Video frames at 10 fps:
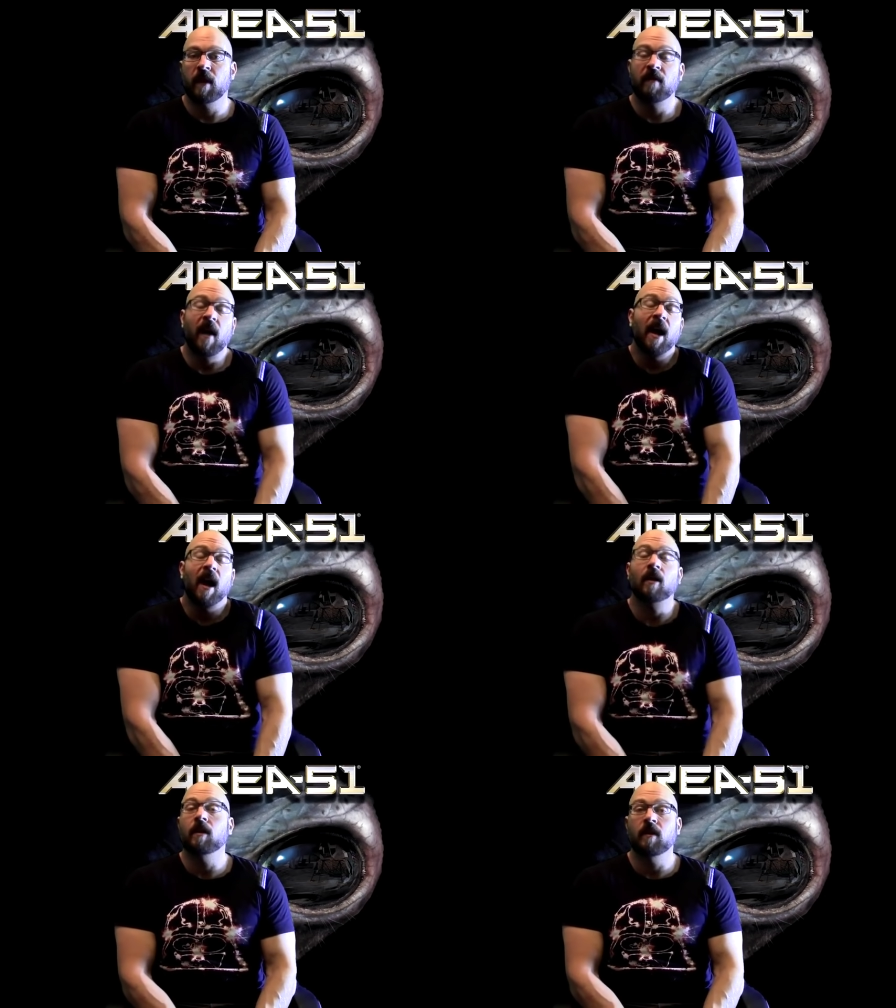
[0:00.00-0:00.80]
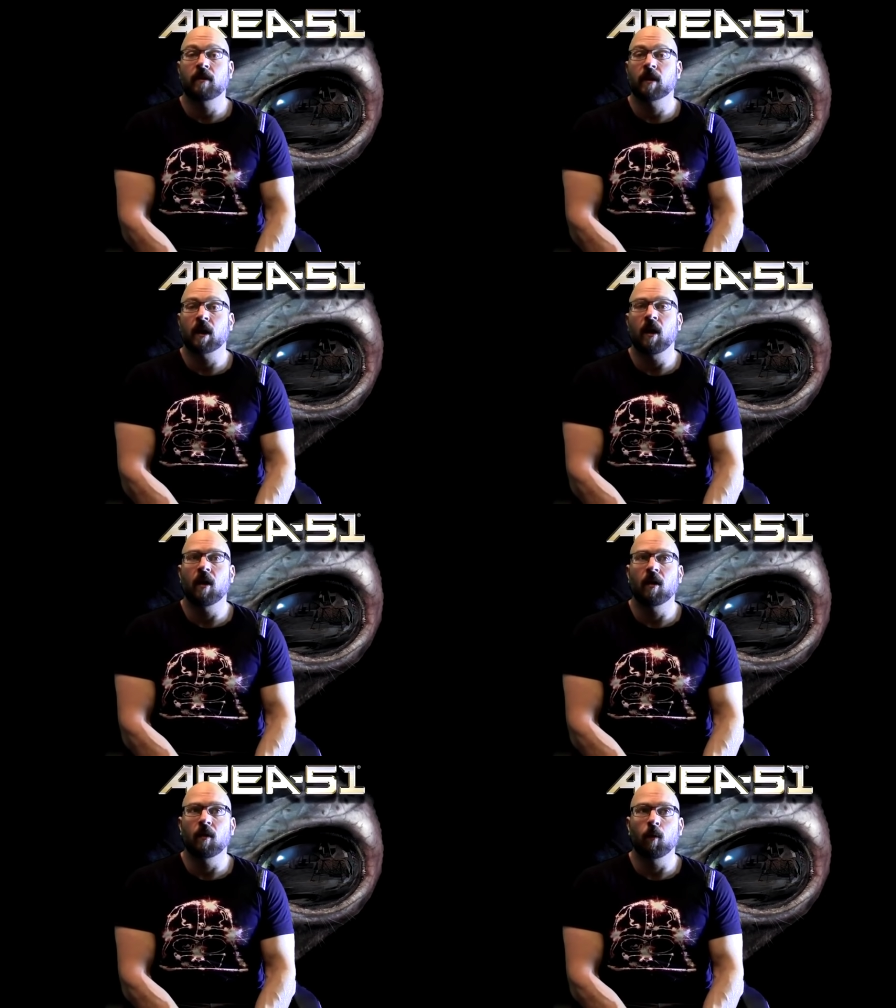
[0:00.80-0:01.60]
In fact, I don't even
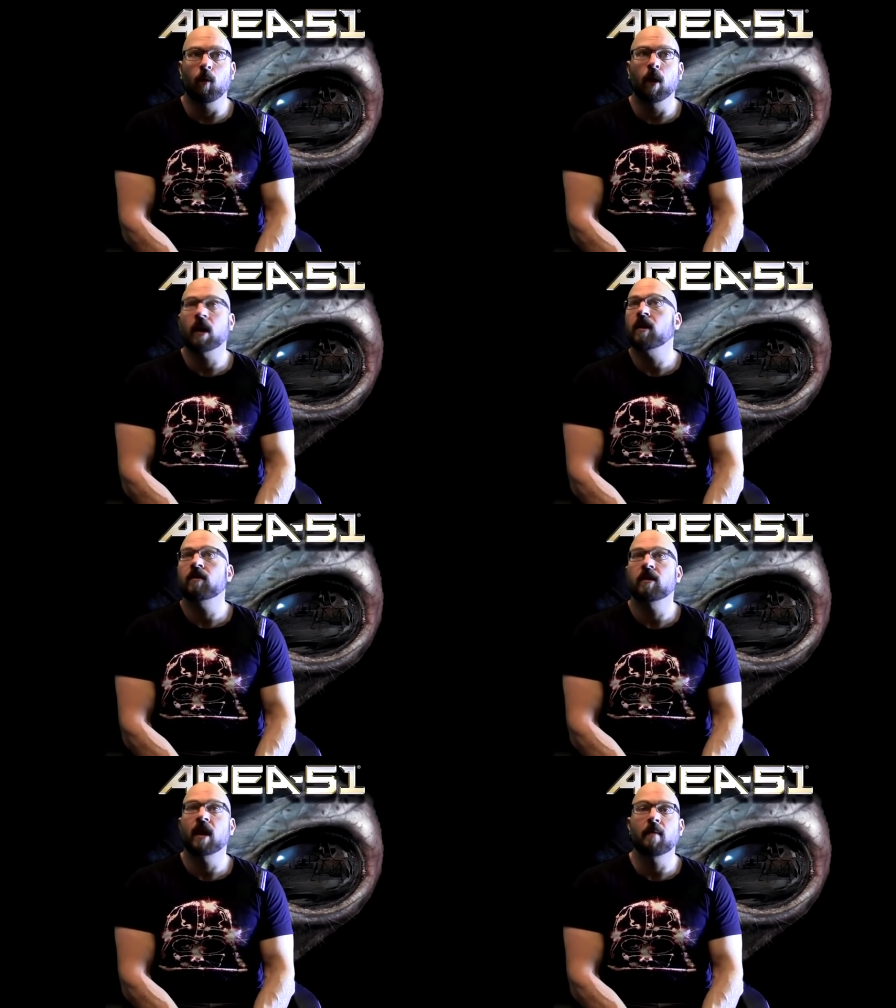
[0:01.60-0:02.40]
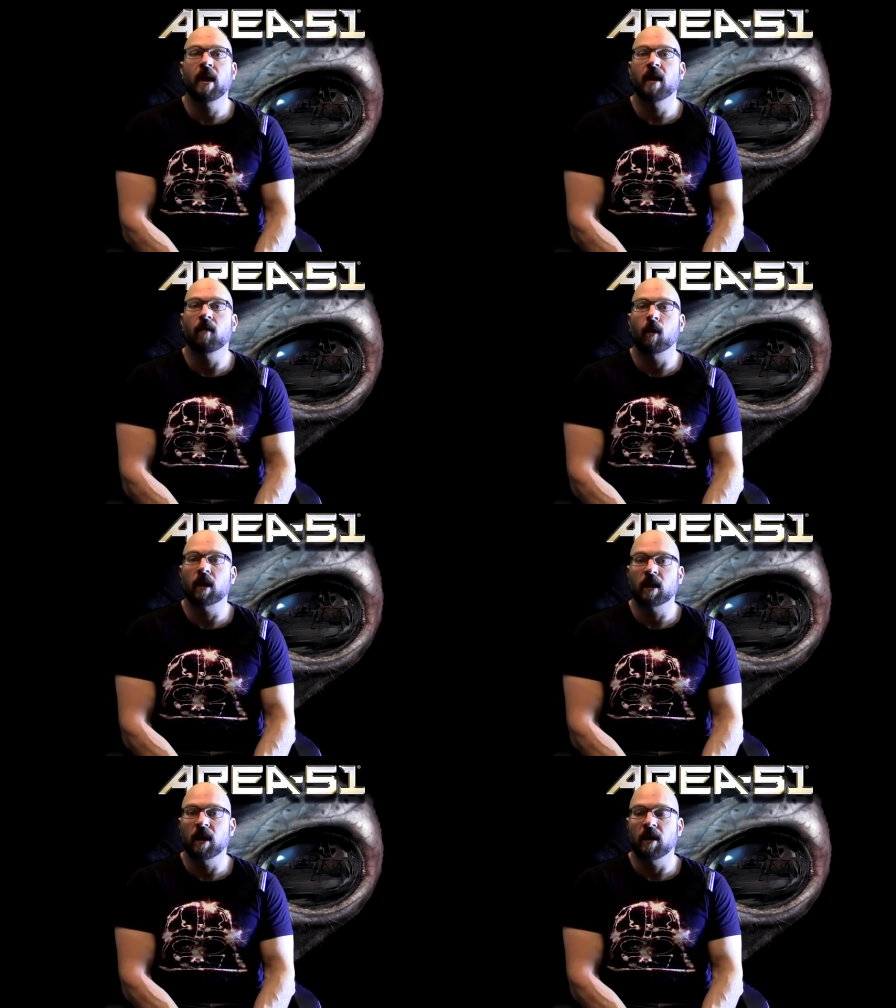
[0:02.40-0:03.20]
recall what countries I may have
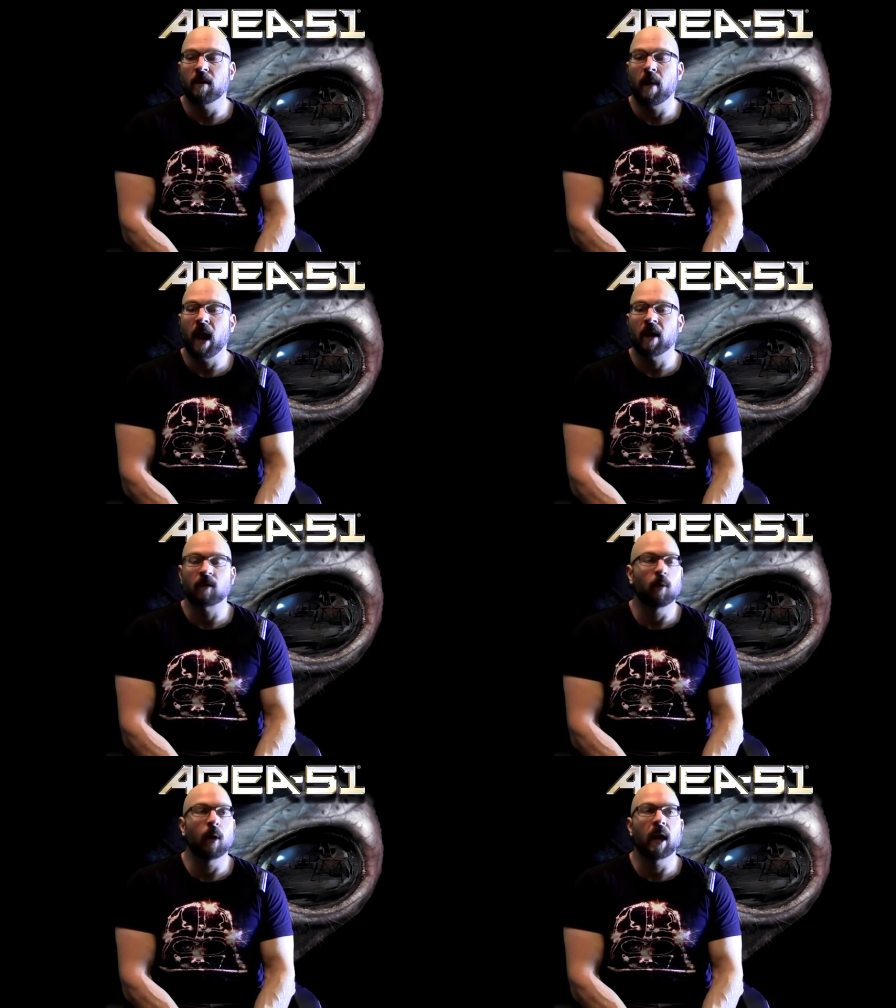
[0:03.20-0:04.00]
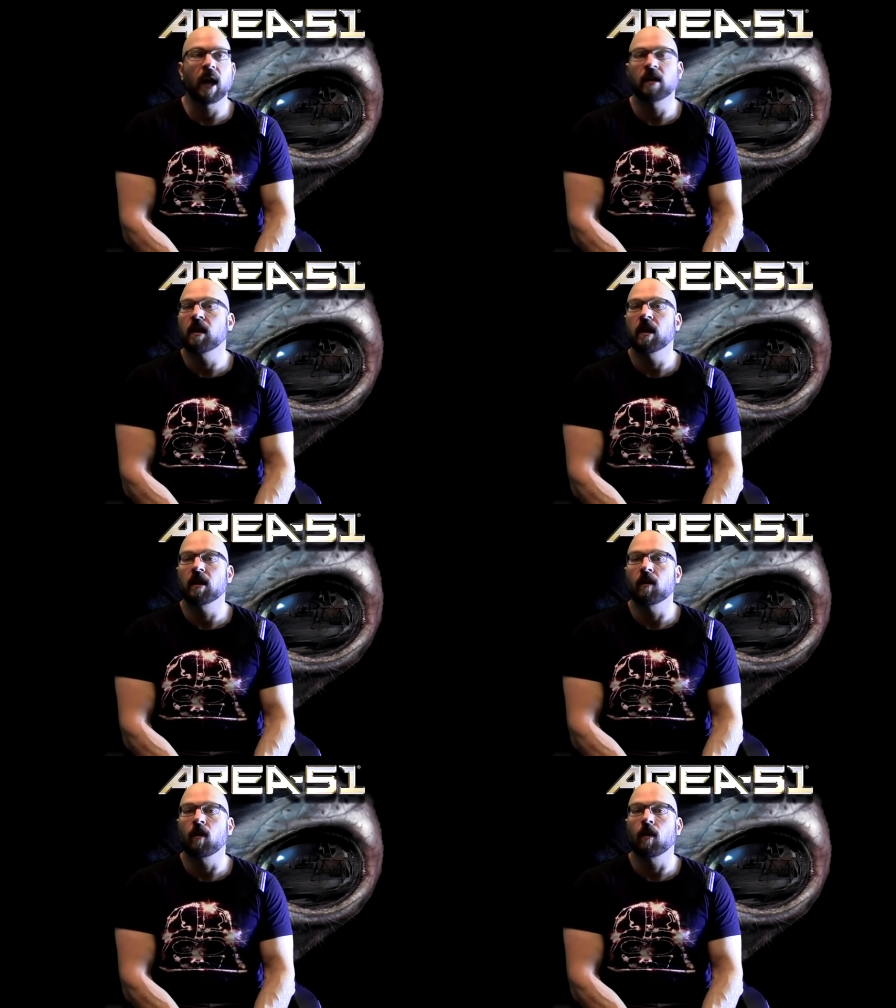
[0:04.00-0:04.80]
worked in the past, what I
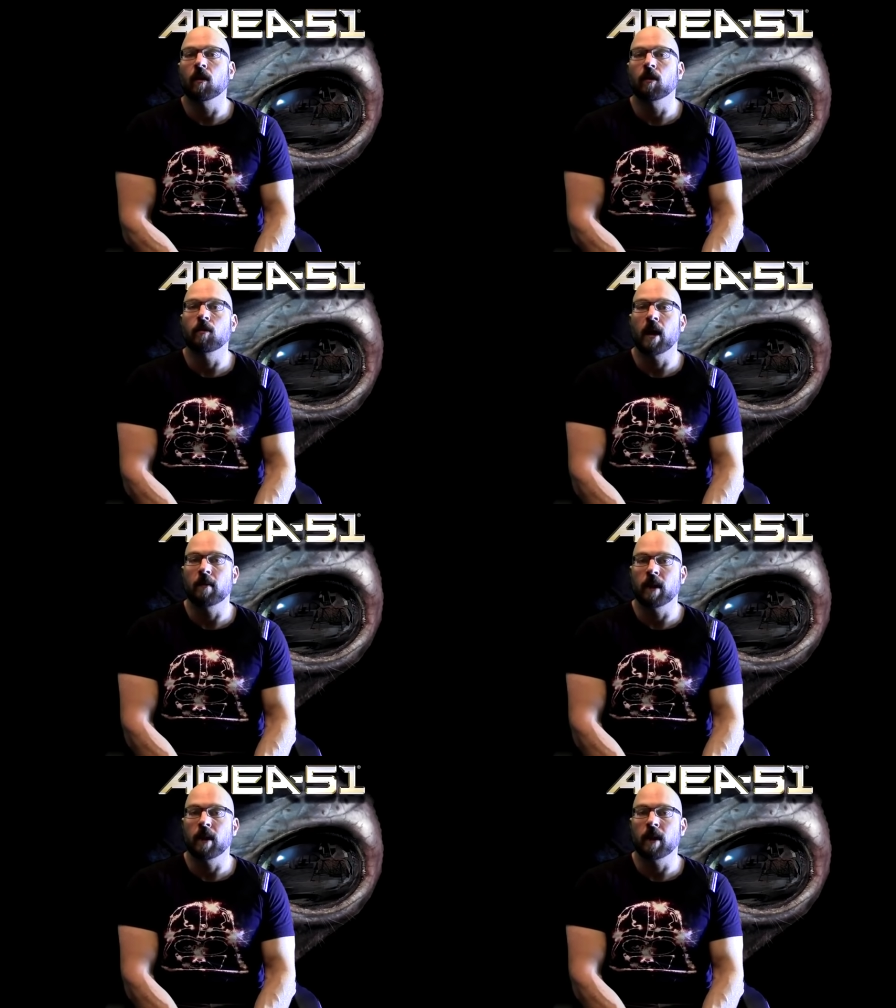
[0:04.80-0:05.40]
did, or who paid